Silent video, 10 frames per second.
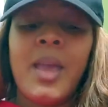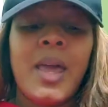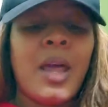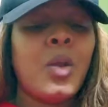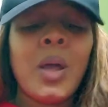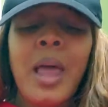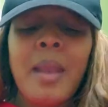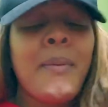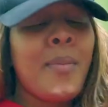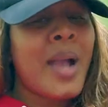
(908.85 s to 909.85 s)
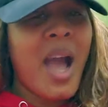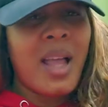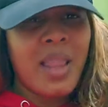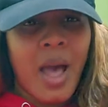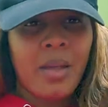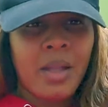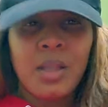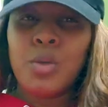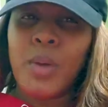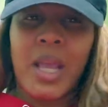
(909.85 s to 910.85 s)
And I know a lot of people got a
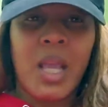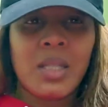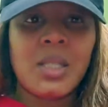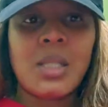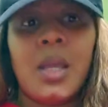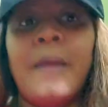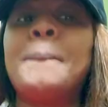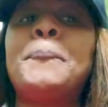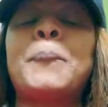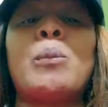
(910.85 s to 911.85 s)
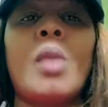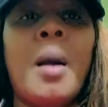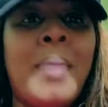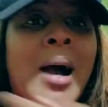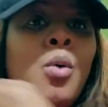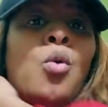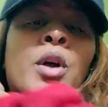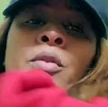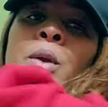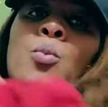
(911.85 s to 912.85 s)
little antsy about
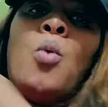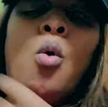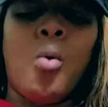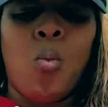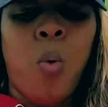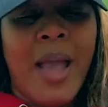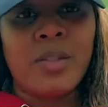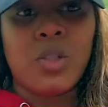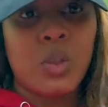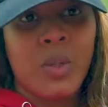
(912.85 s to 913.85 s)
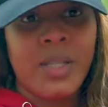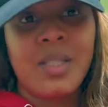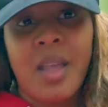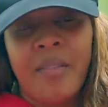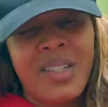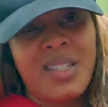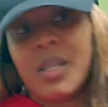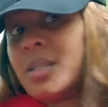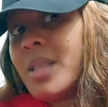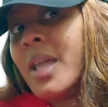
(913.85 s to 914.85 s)
ordering white sauce ever
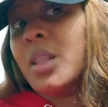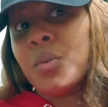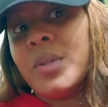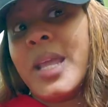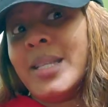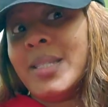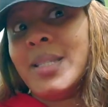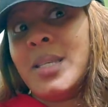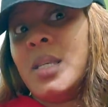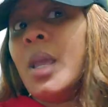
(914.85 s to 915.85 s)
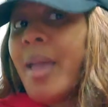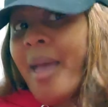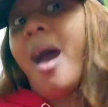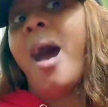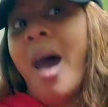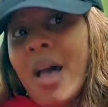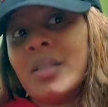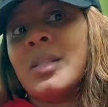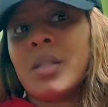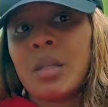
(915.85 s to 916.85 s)
since that little nasty
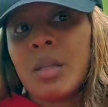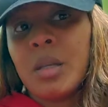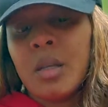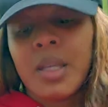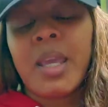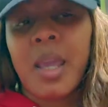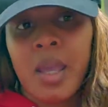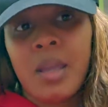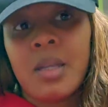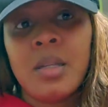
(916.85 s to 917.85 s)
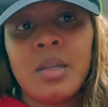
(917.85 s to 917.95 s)
ass kid